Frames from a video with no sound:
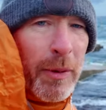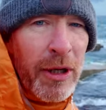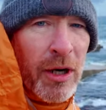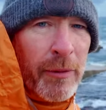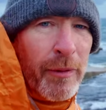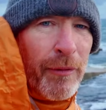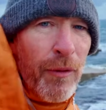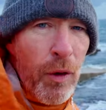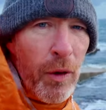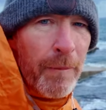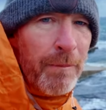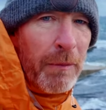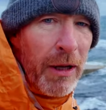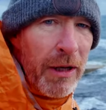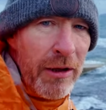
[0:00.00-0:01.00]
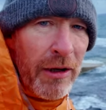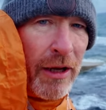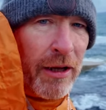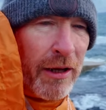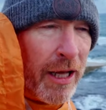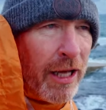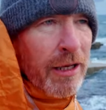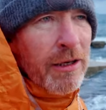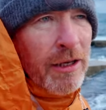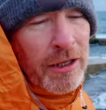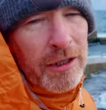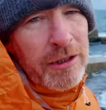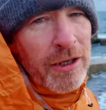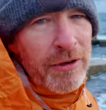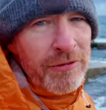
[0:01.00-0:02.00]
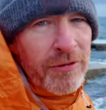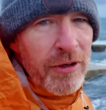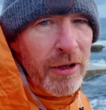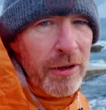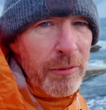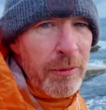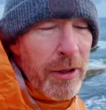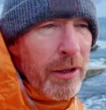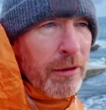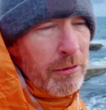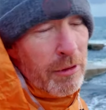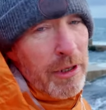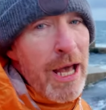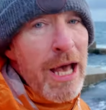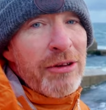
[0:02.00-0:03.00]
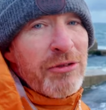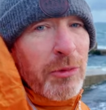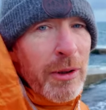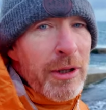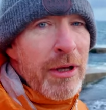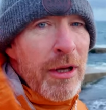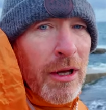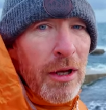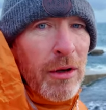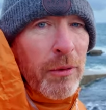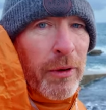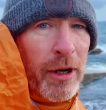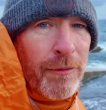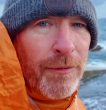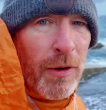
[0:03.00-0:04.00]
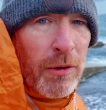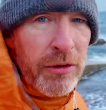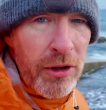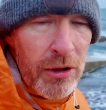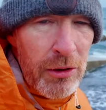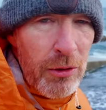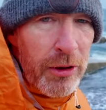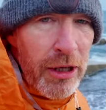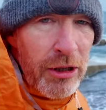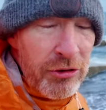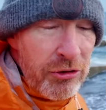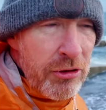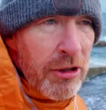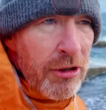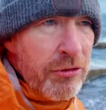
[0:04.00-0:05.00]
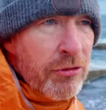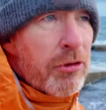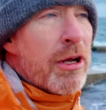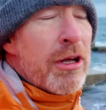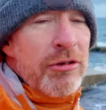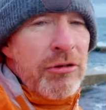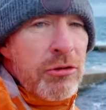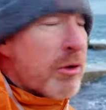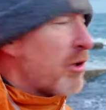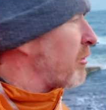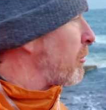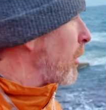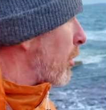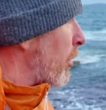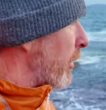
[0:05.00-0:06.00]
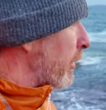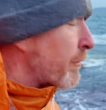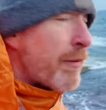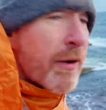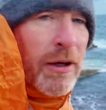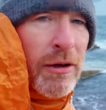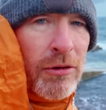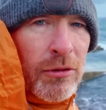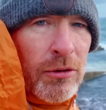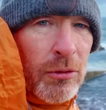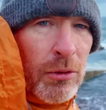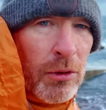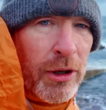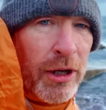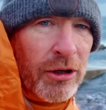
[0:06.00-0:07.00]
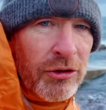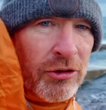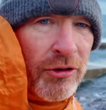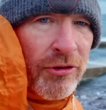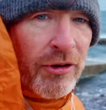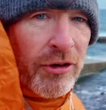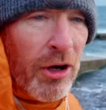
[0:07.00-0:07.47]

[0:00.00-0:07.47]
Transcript: been here before, and like again yesterday when I, or last week when I found the other location, it's great to explore and find new locations.